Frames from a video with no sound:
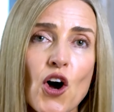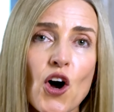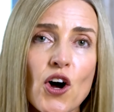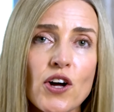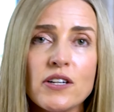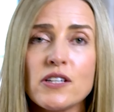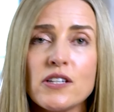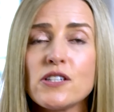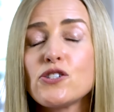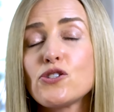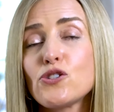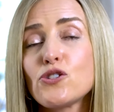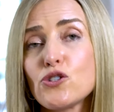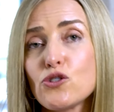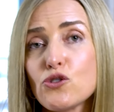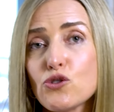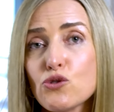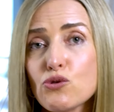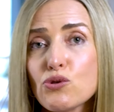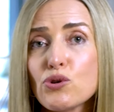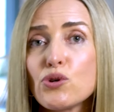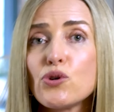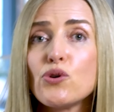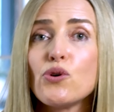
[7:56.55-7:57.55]
honest,
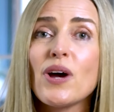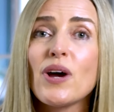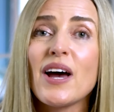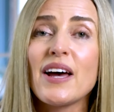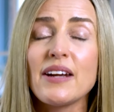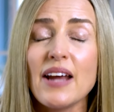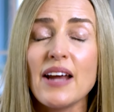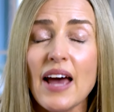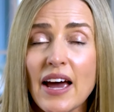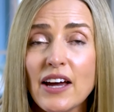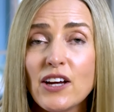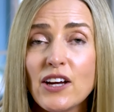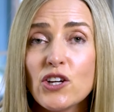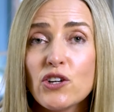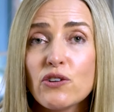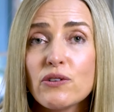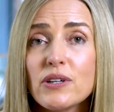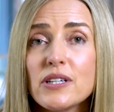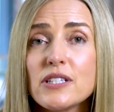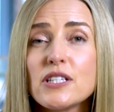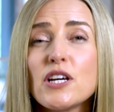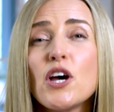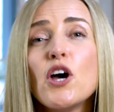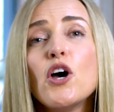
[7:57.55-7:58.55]
true, and
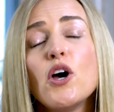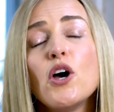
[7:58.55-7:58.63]
accurate.